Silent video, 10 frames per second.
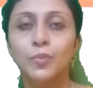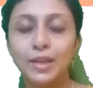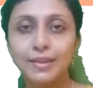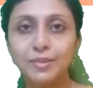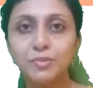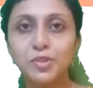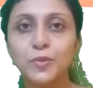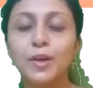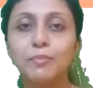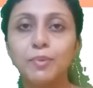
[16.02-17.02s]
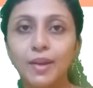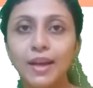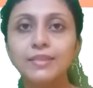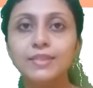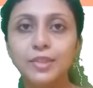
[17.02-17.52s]
Welcome to a
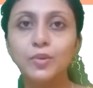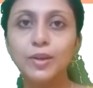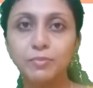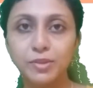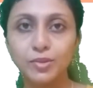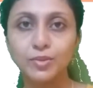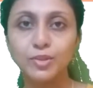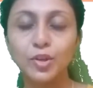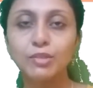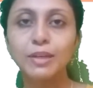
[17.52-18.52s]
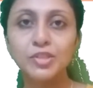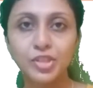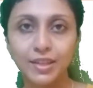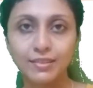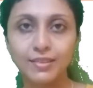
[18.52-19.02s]
brand new episode on my
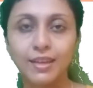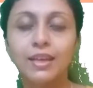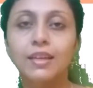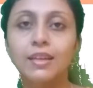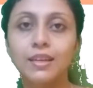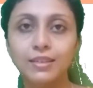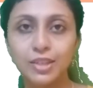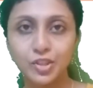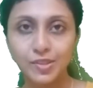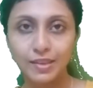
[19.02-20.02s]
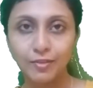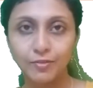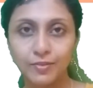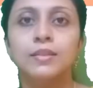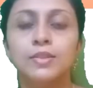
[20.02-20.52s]
channel Learn It Yourself.
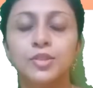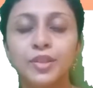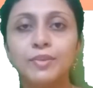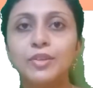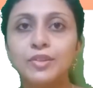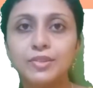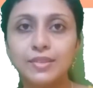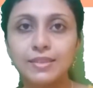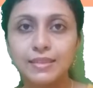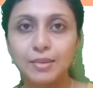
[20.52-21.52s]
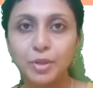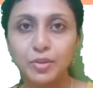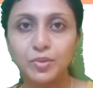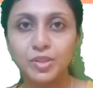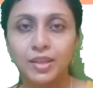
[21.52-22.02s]
Today we are going to discuss
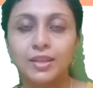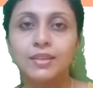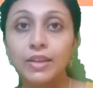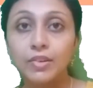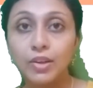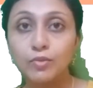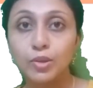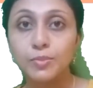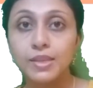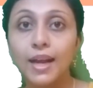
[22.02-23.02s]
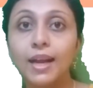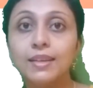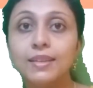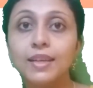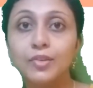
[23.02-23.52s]
about regular verbs
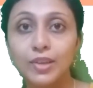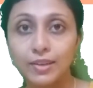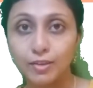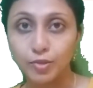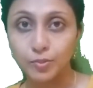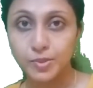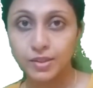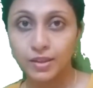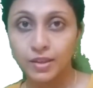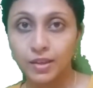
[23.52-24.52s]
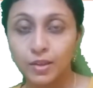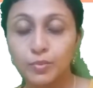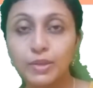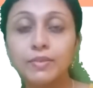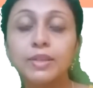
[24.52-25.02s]
and the irregular verbs.
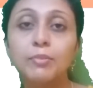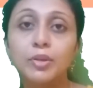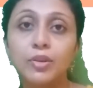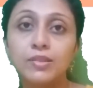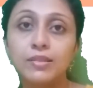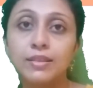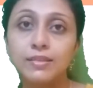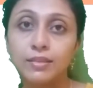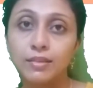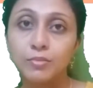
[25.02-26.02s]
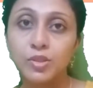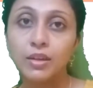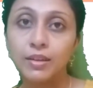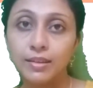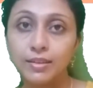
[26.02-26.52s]
We have come across these terms
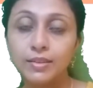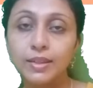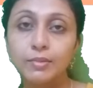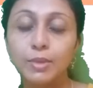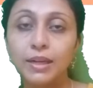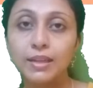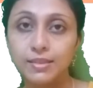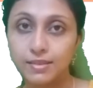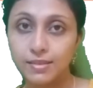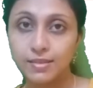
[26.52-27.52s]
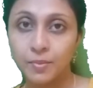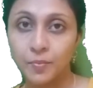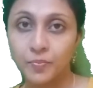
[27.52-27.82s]
earlier in my lessons.